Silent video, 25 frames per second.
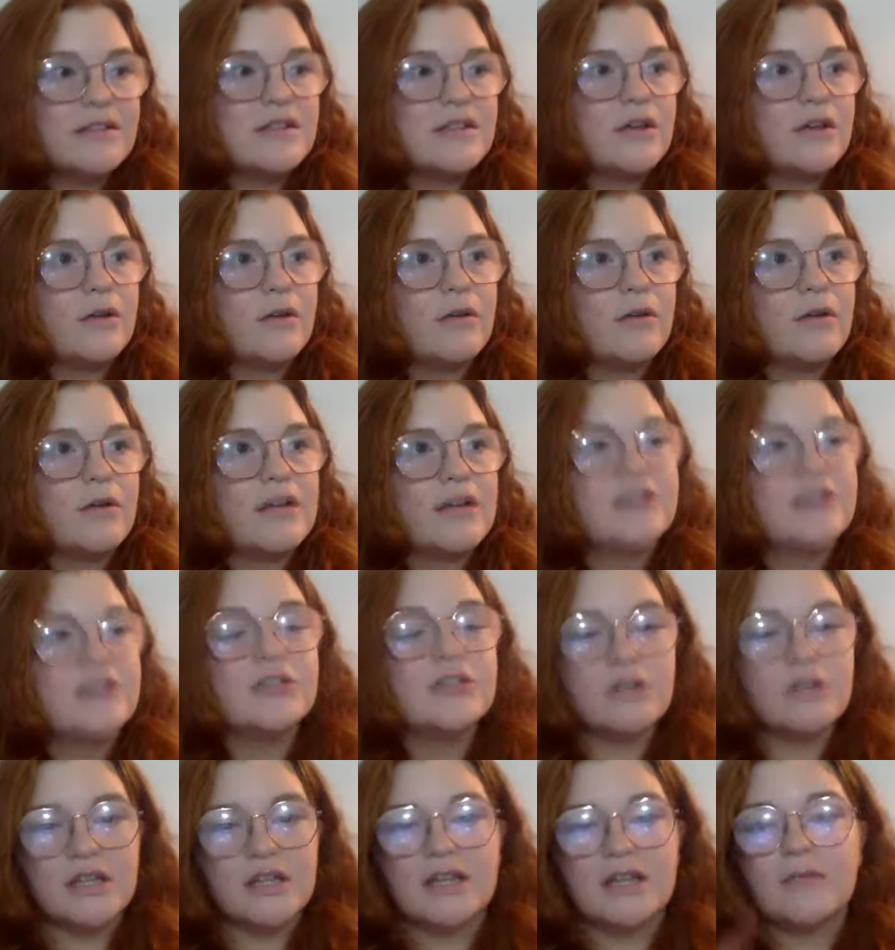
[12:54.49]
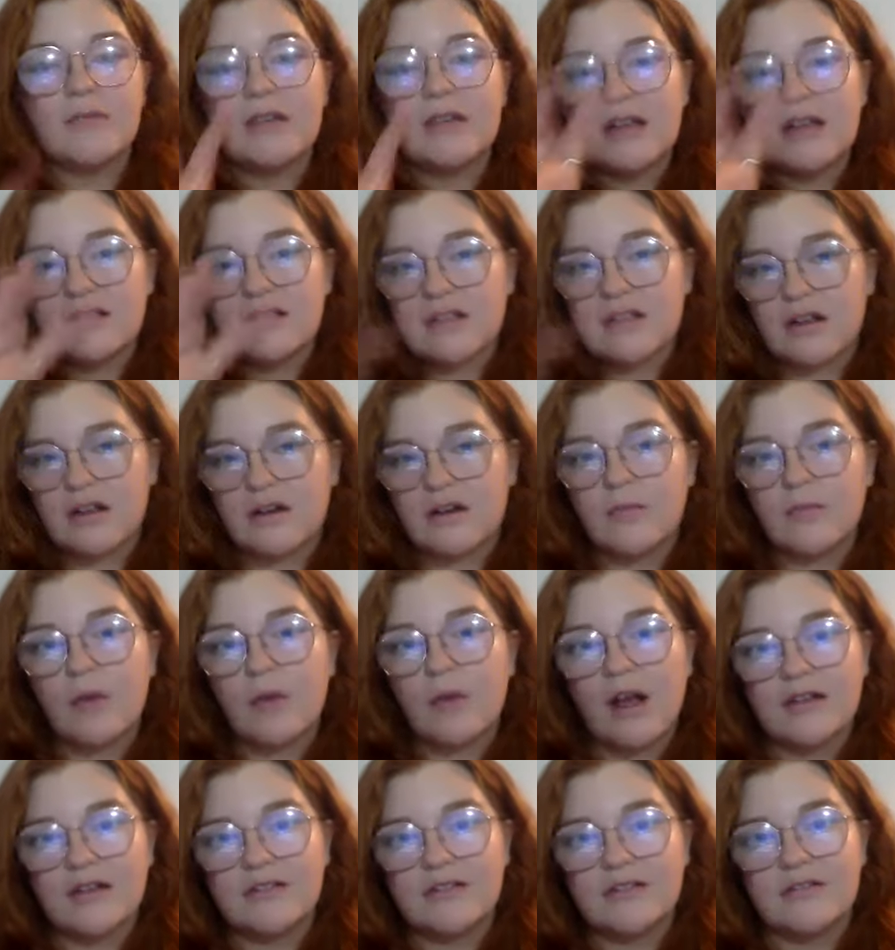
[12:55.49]
So it's tricky because on a
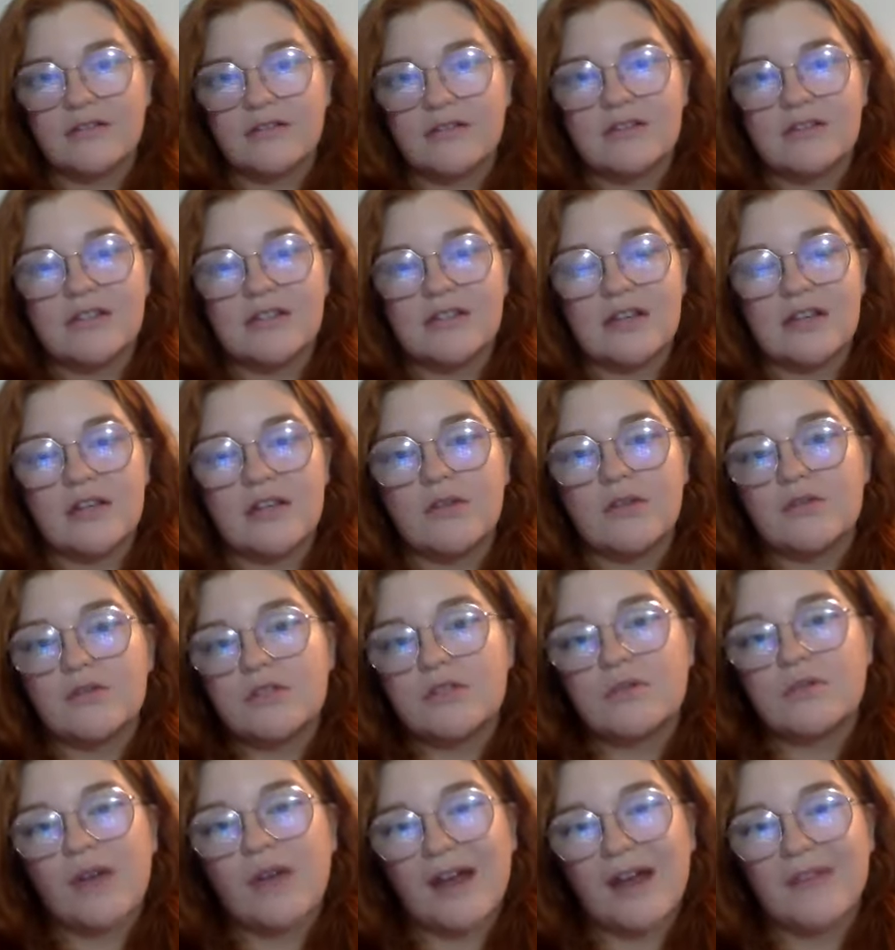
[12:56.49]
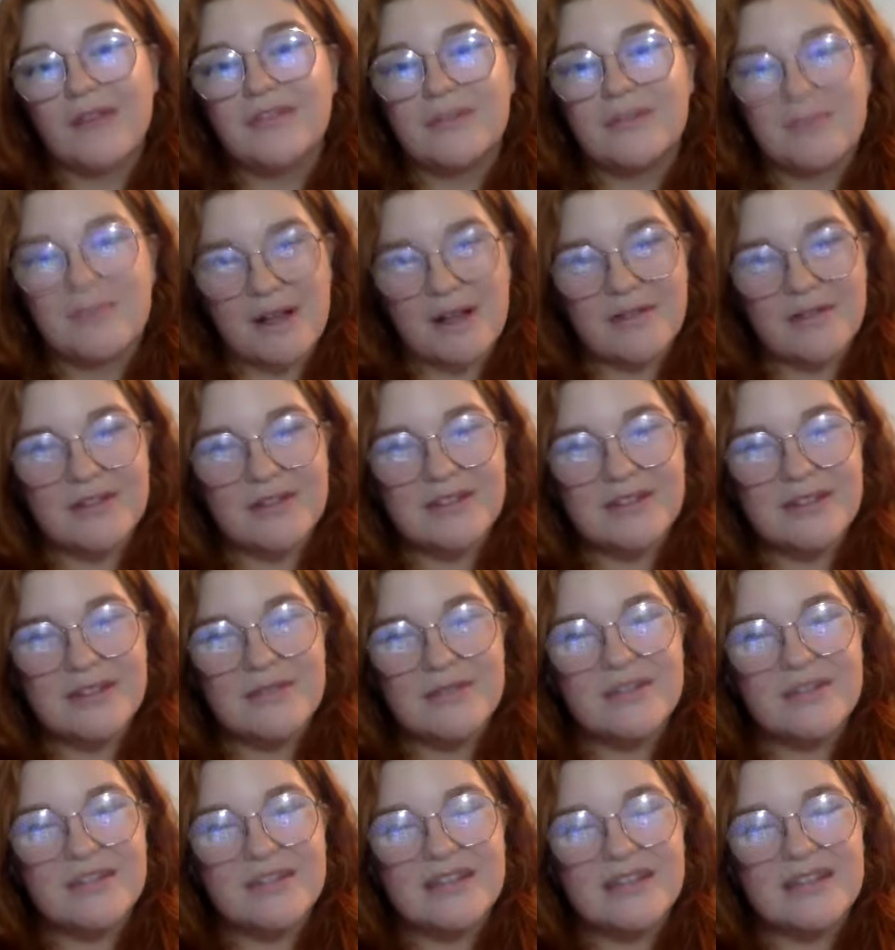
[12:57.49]
practical side, you do have to balance
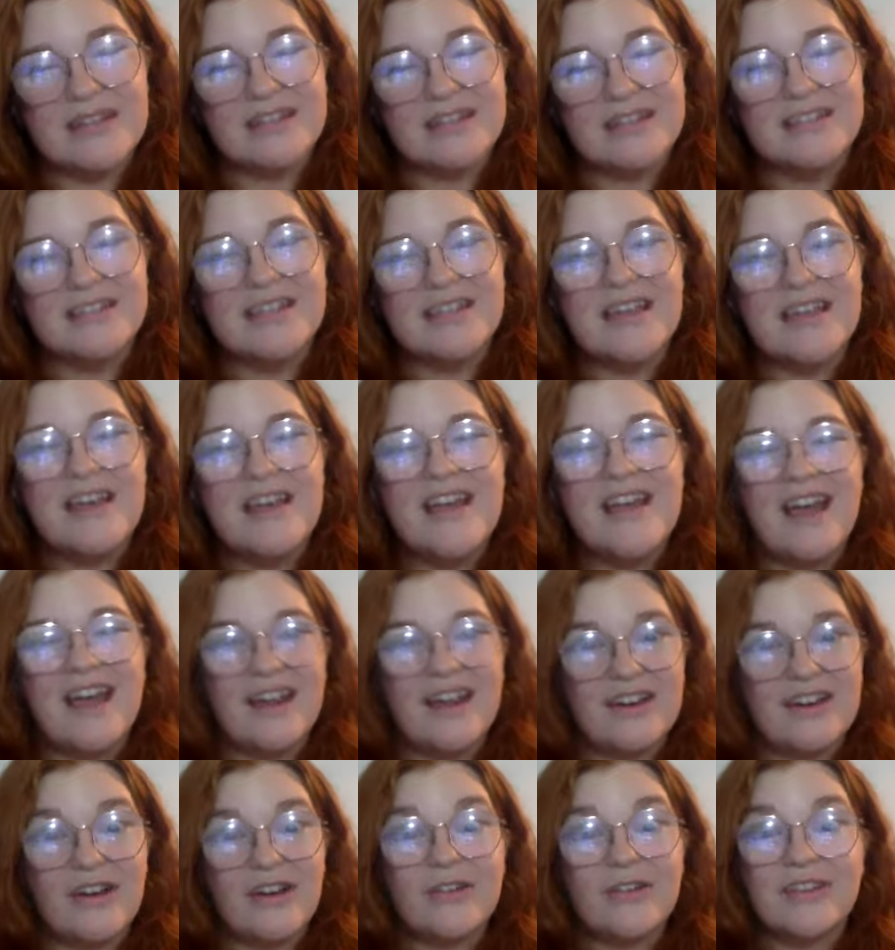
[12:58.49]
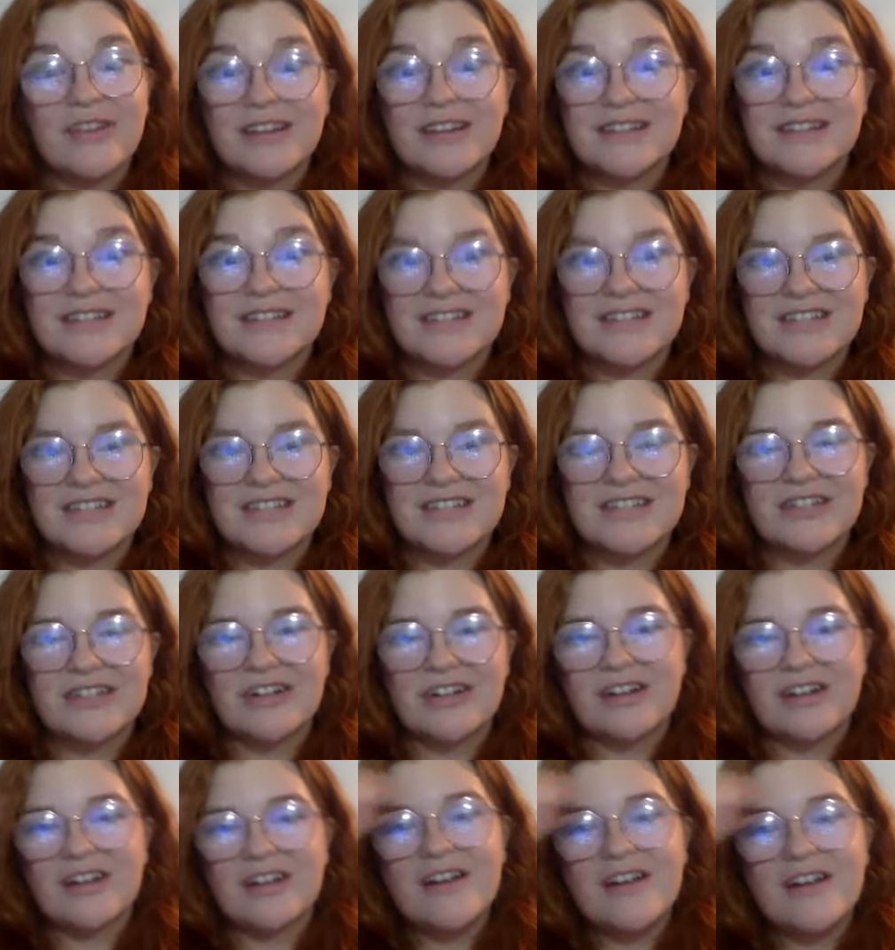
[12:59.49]
those needs and know that as a
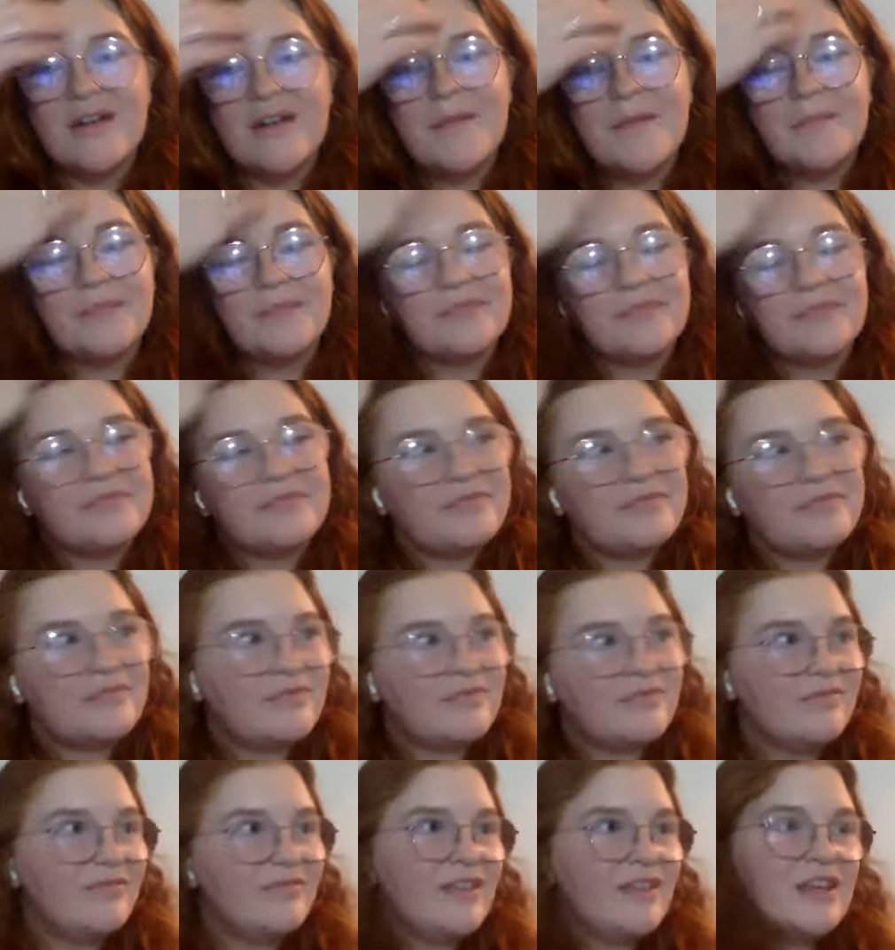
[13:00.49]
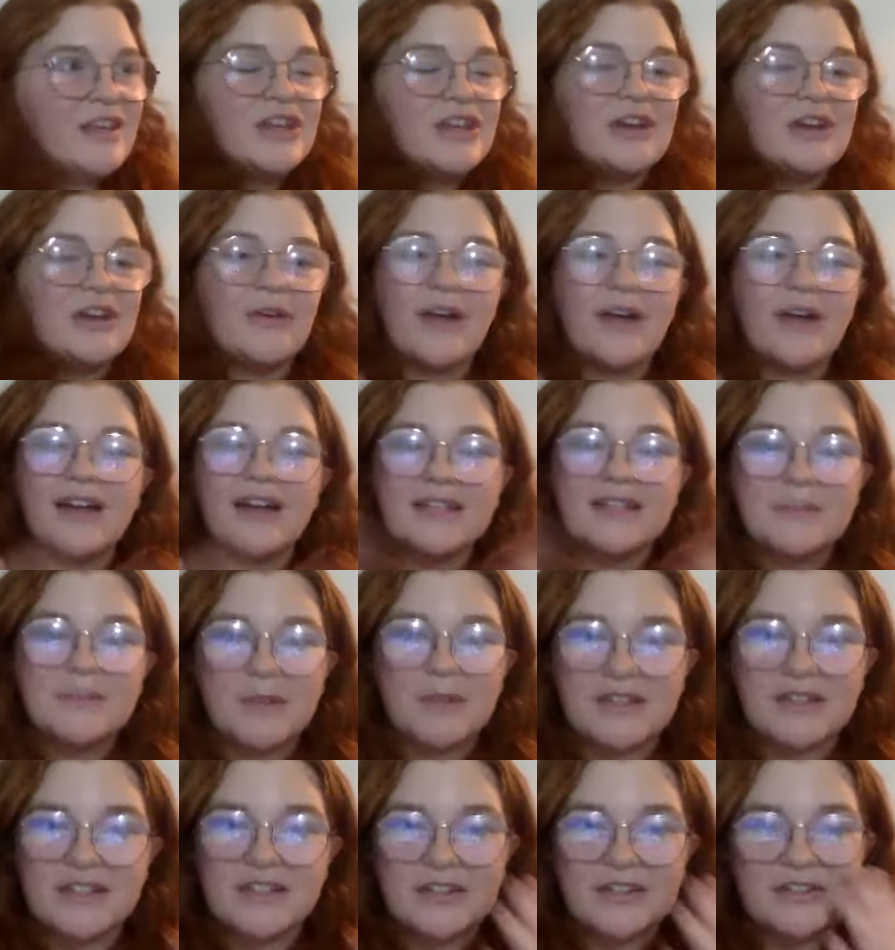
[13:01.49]
teacher, you know,
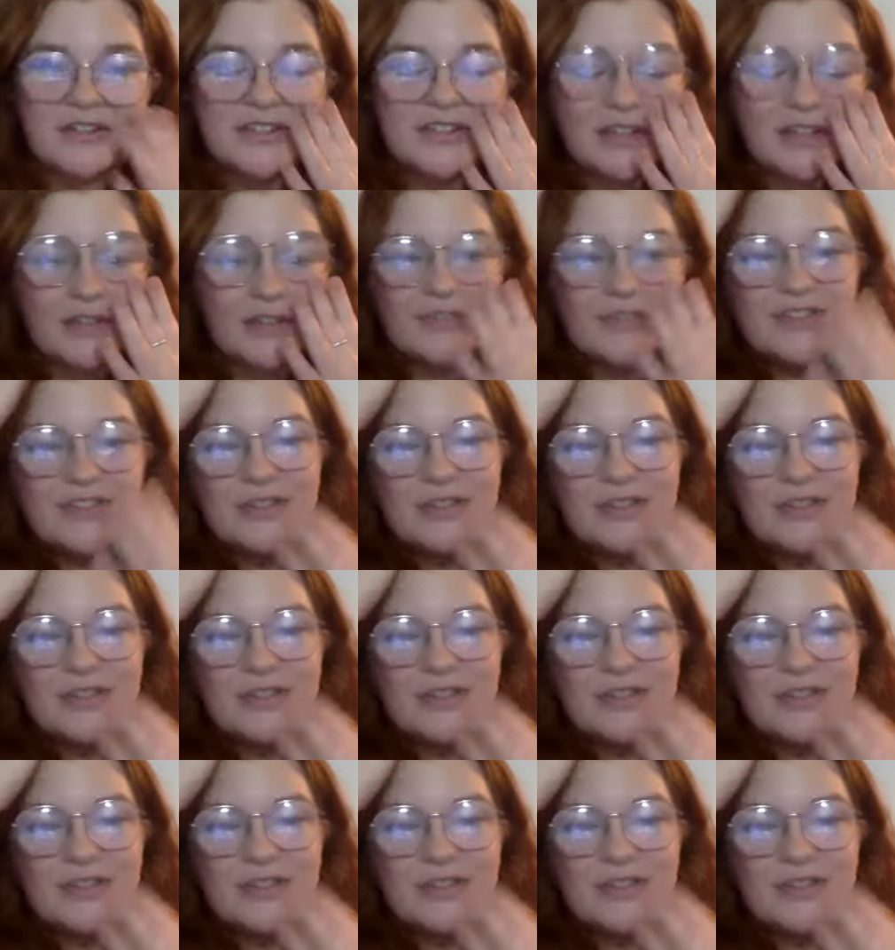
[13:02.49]
expecting yourself